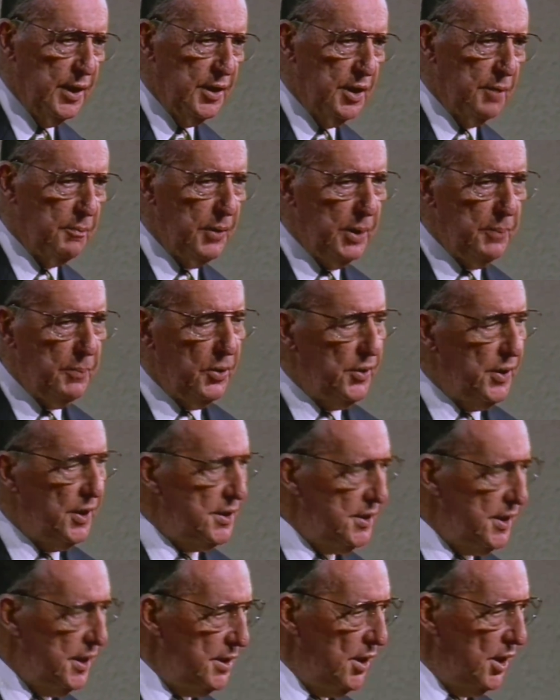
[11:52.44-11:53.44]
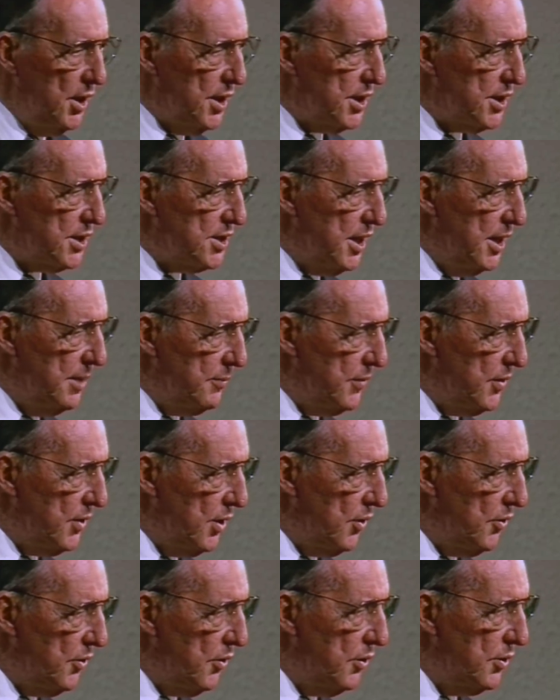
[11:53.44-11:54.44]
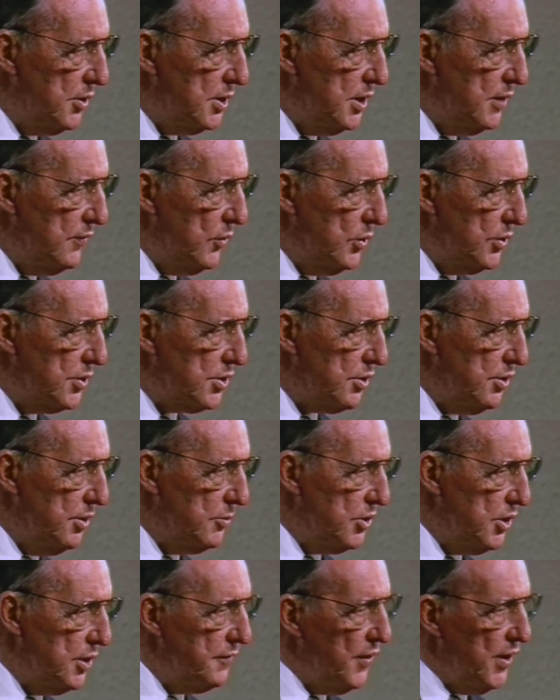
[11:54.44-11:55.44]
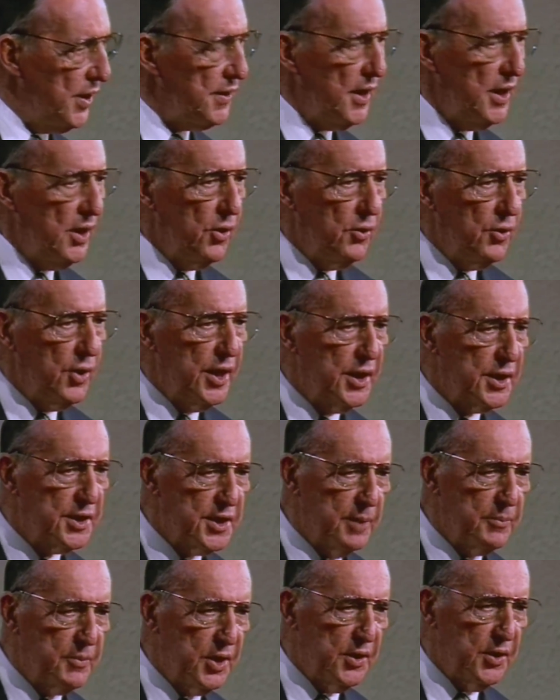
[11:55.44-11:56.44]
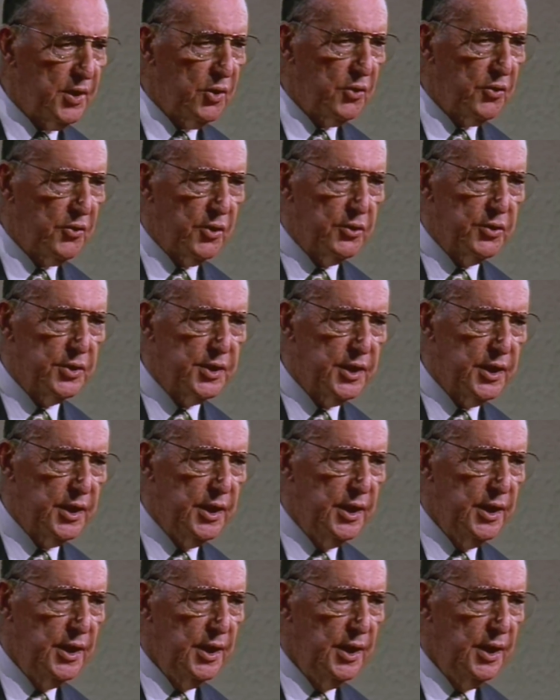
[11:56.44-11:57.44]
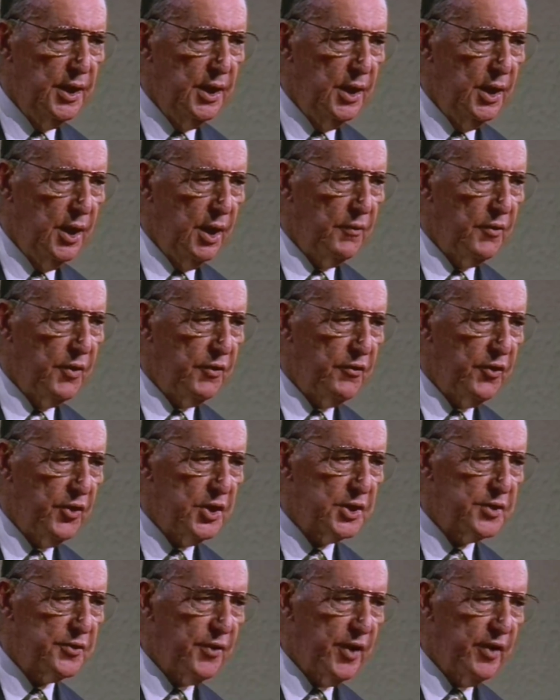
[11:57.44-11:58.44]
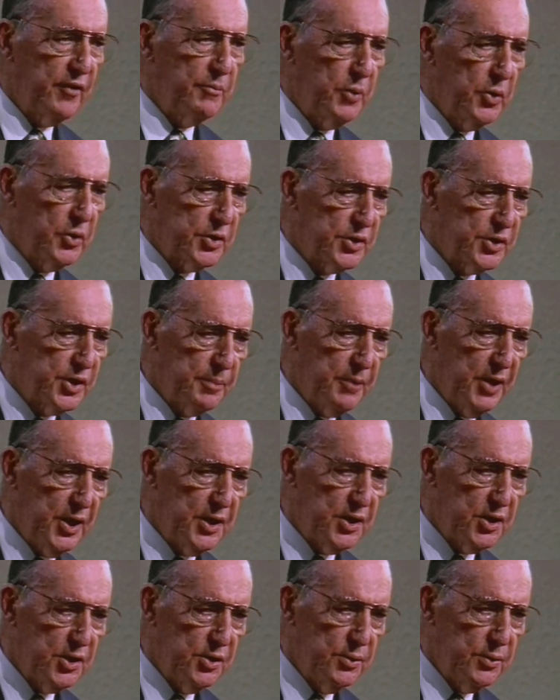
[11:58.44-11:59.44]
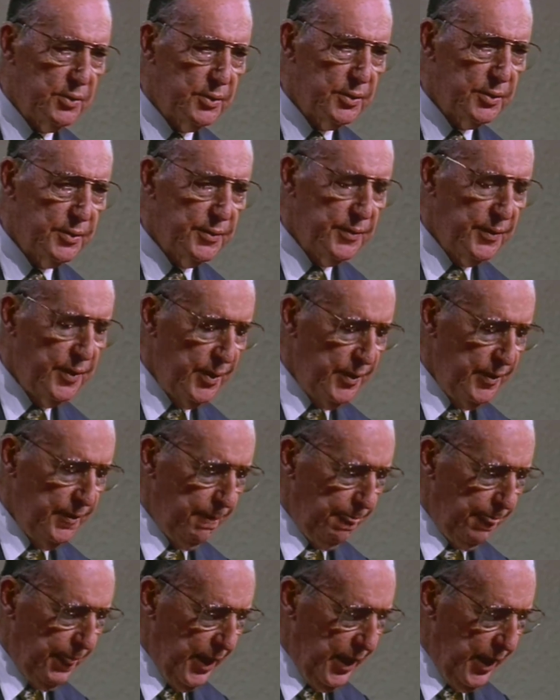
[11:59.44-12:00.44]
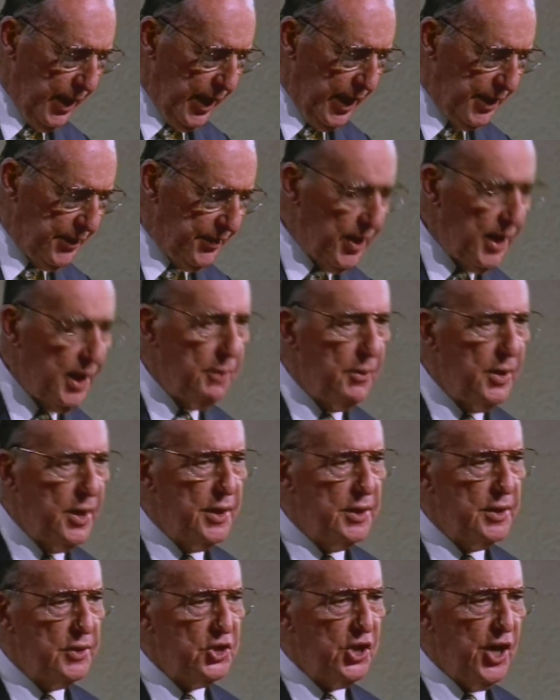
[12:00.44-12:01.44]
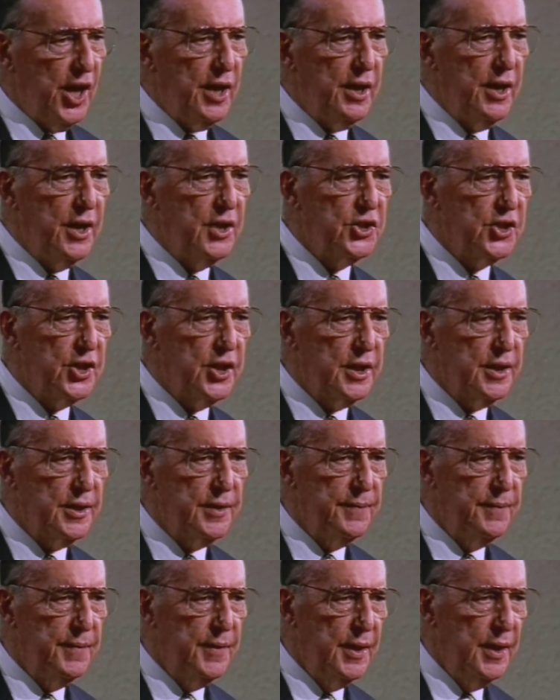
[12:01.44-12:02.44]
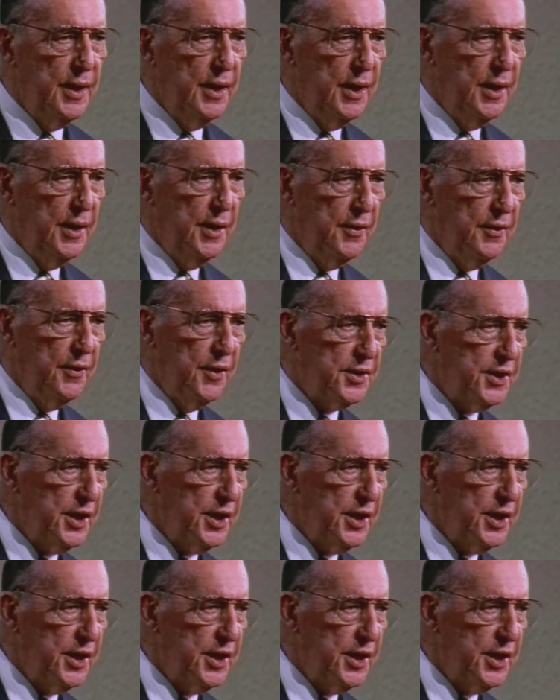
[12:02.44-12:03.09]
the people that did not accept the authority of all scripture. In fact, they only accepted the authority of the first five books, the Pentateuch. And they were challenging the